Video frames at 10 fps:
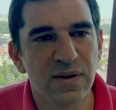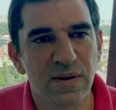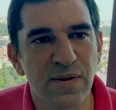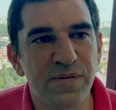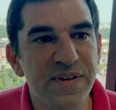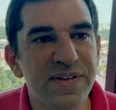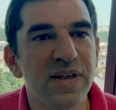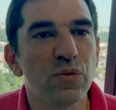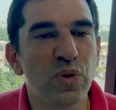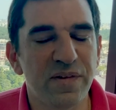Uh, this
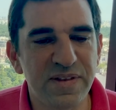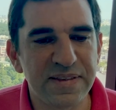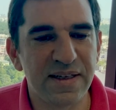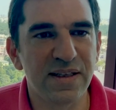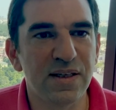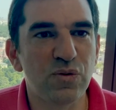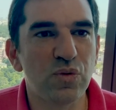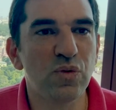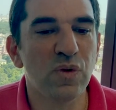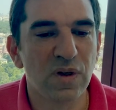year, we have decided
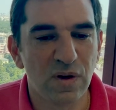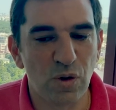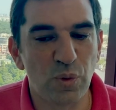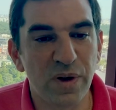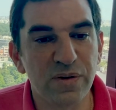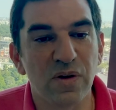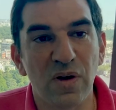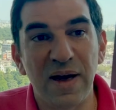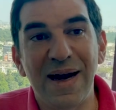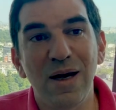to run
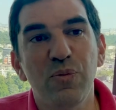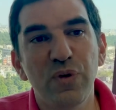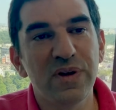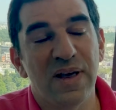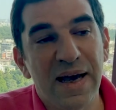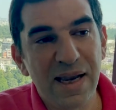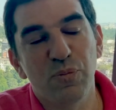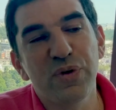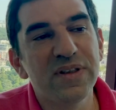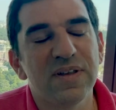a hybrid,
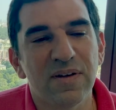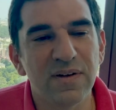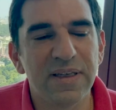hybrid uh,